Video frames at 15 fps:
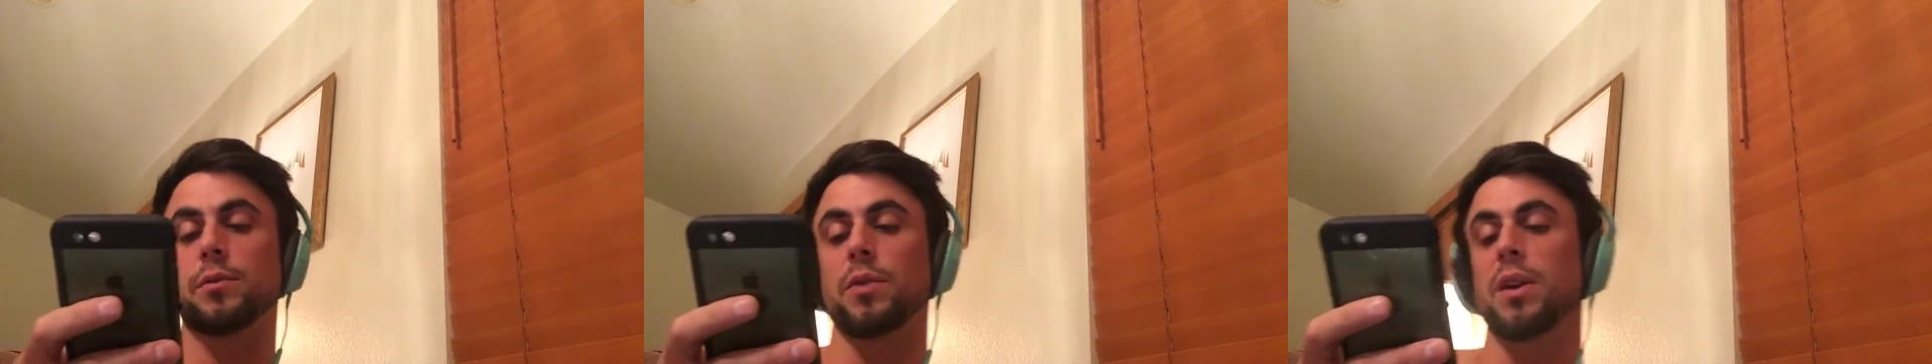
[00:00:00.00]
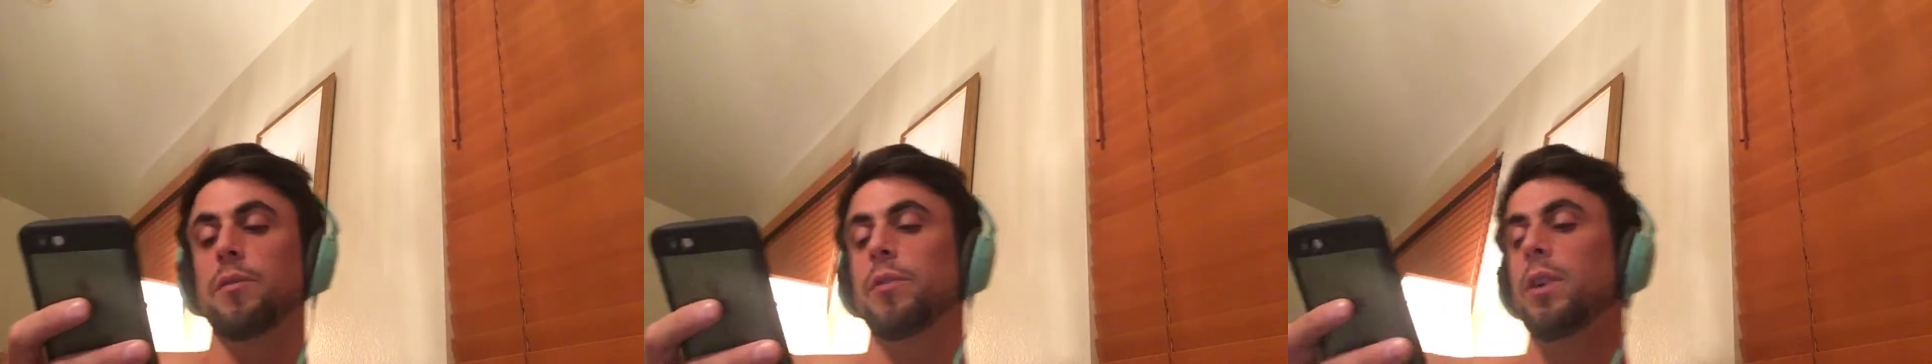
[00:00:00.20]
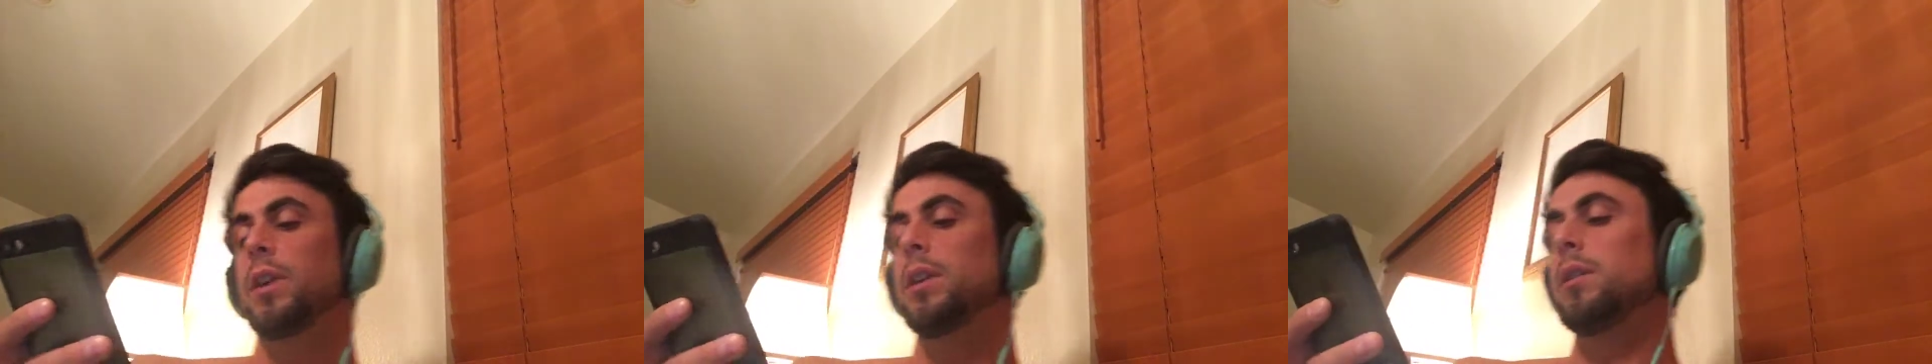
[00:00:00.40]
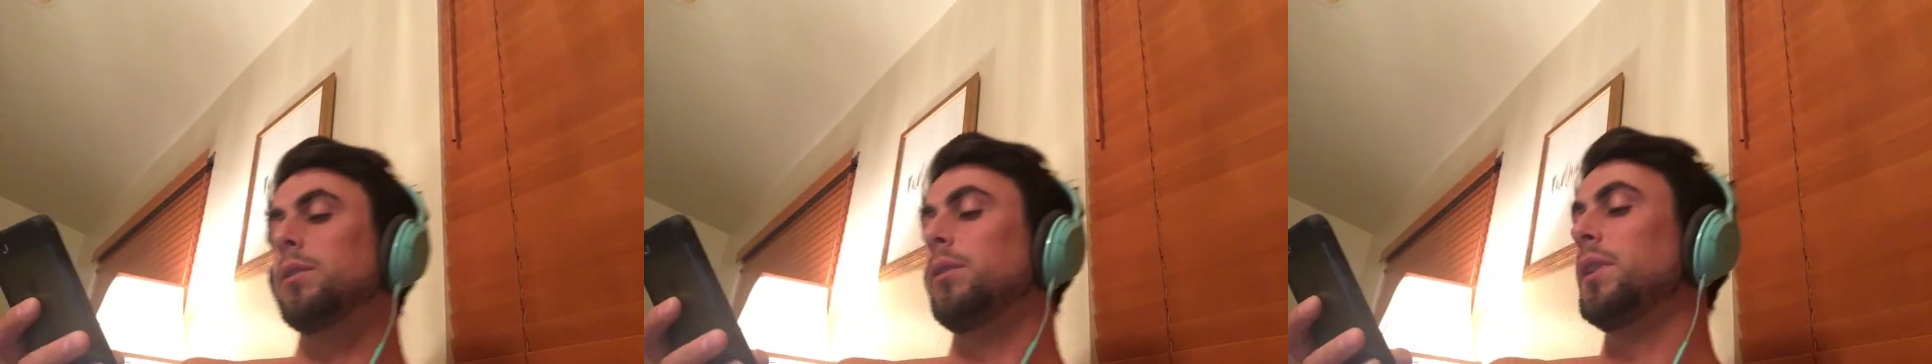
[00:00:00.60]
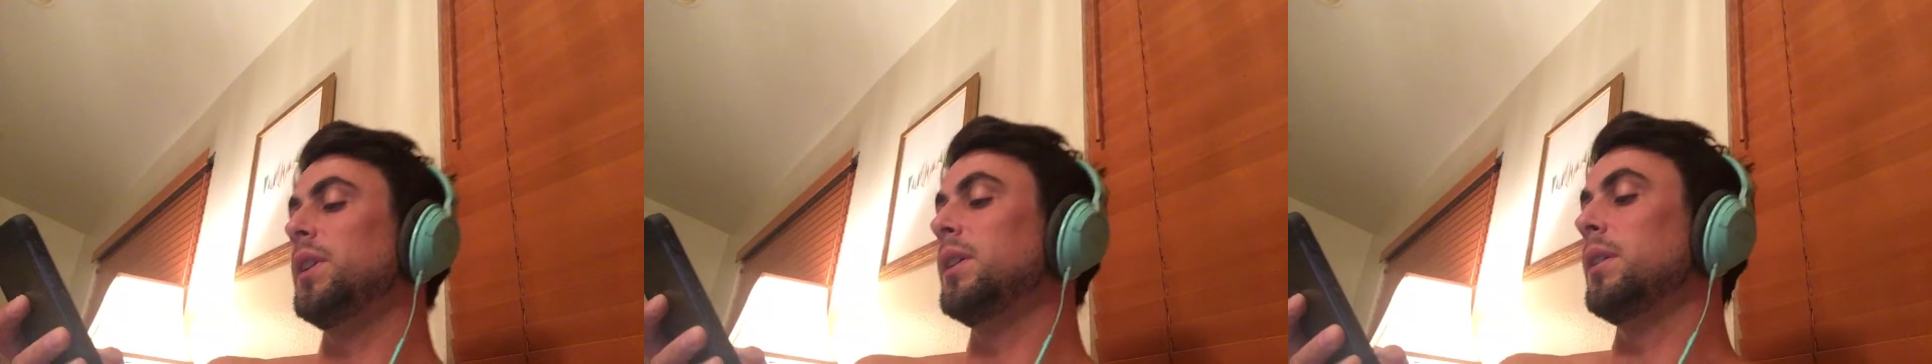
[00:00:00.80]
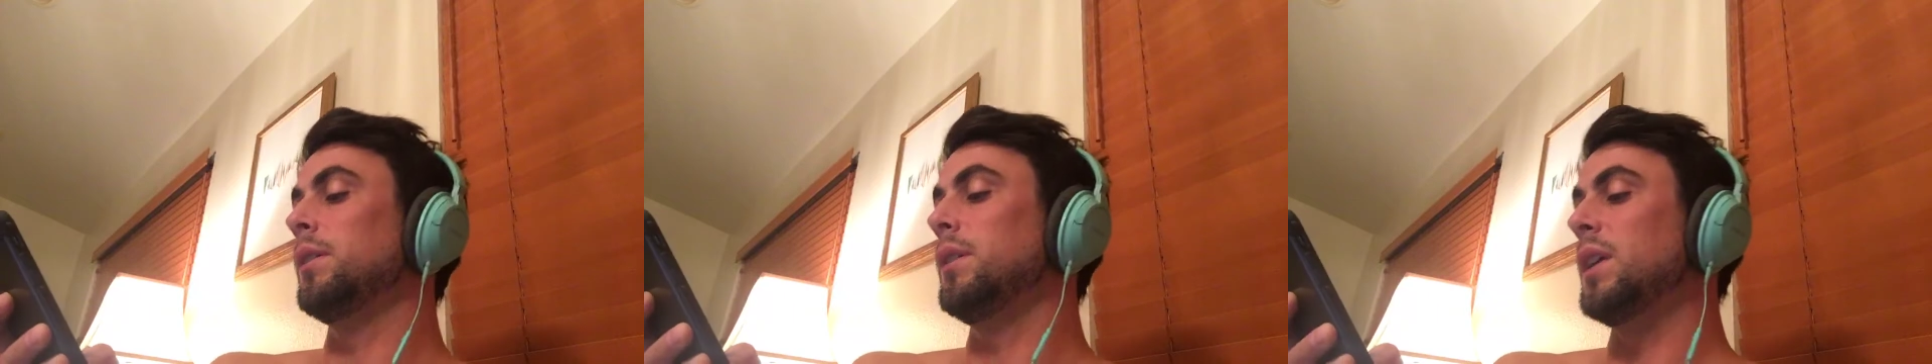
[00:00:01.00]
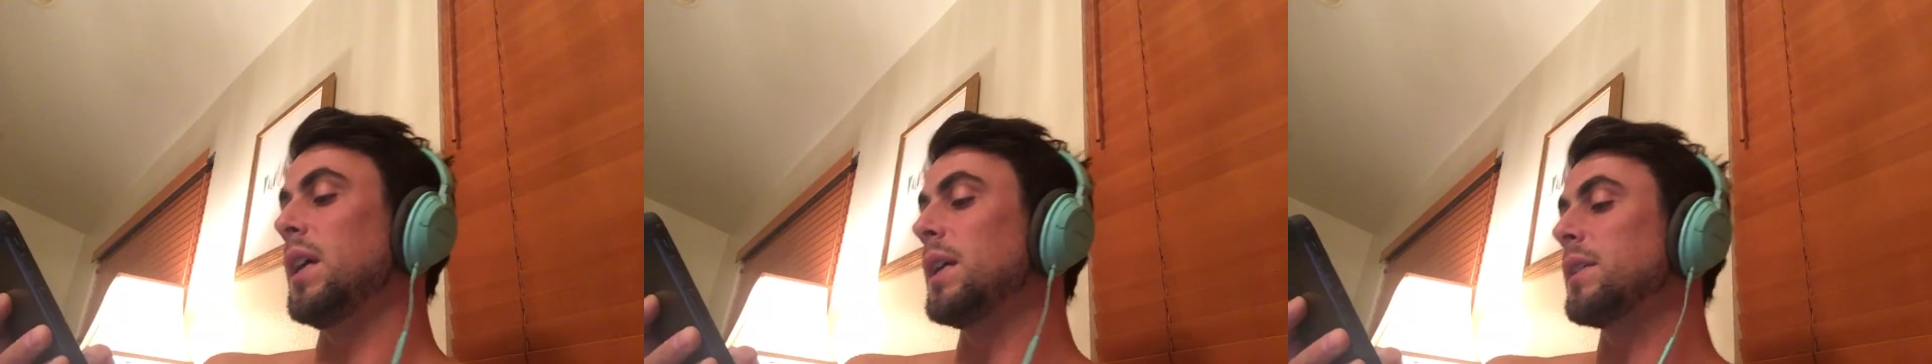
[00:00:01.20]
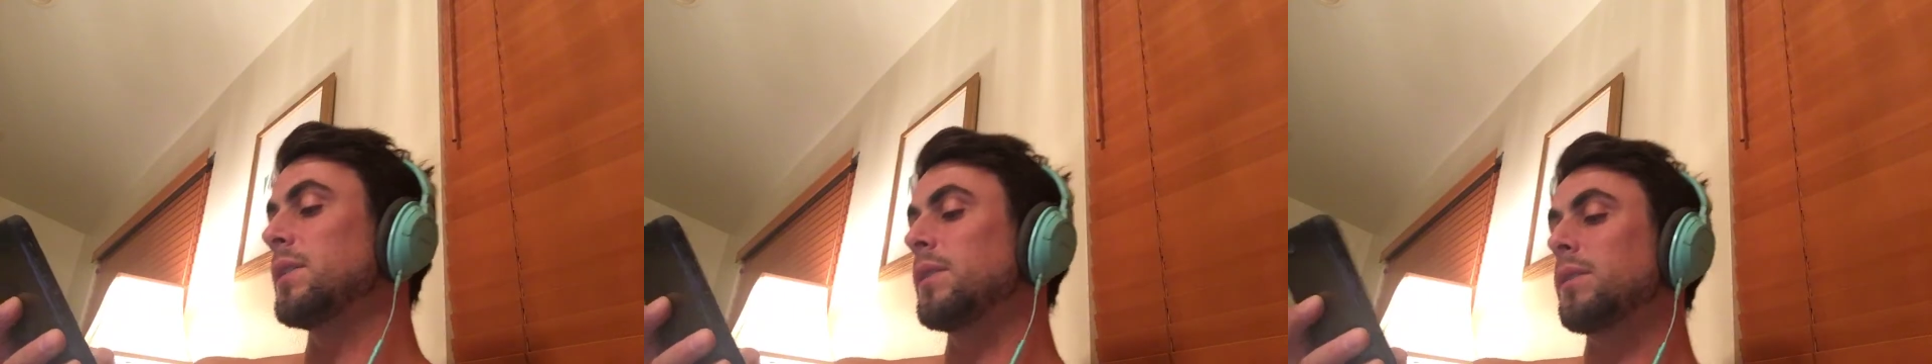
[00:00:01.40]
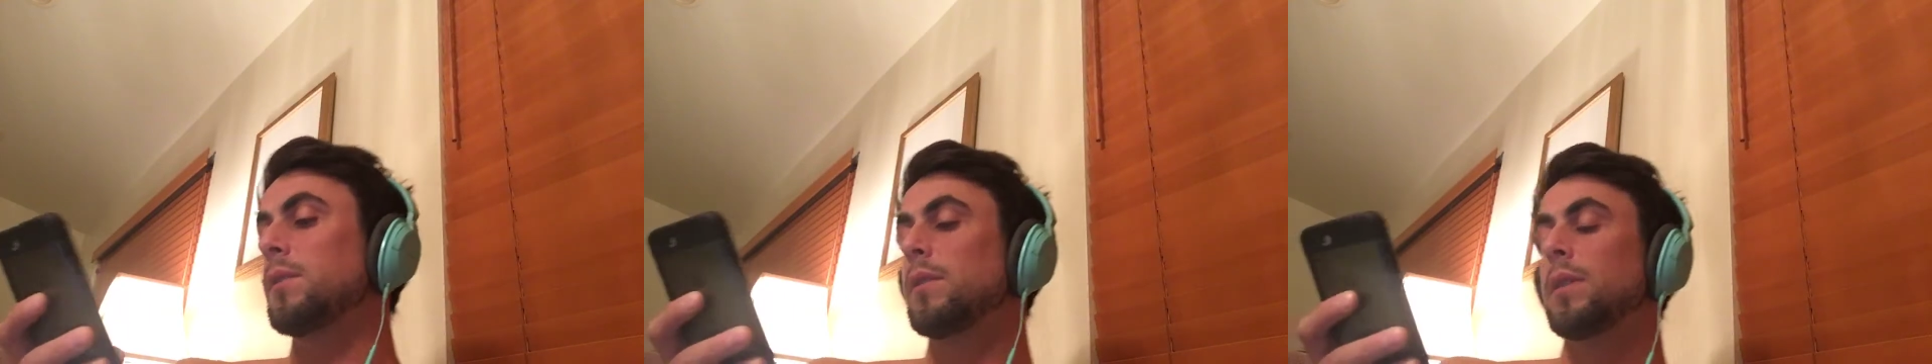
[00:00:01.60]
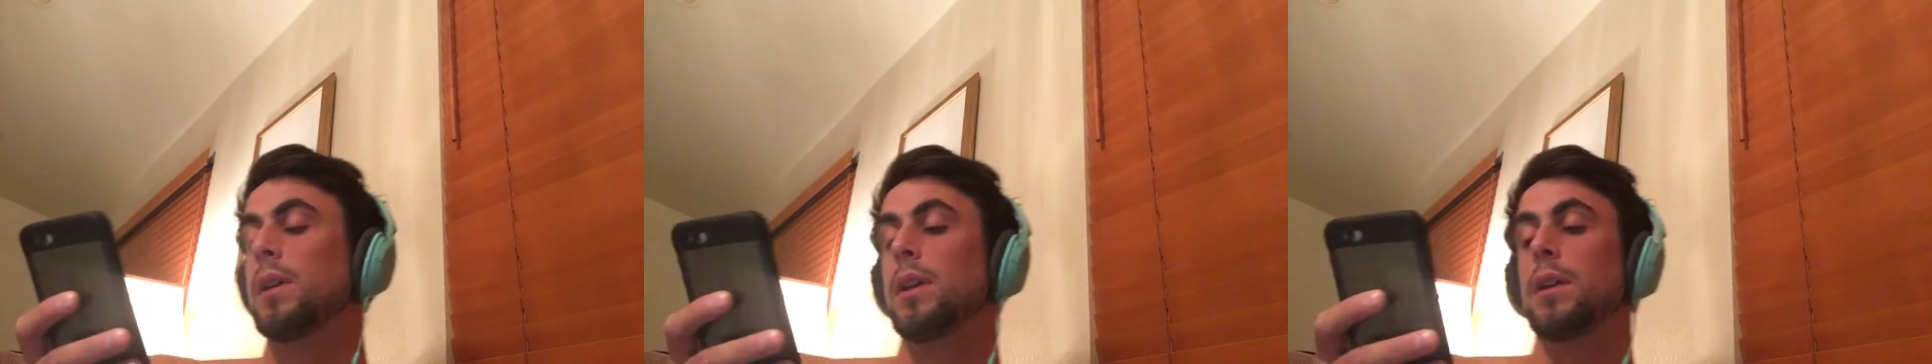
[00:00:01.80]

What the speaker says: Raphael did yes.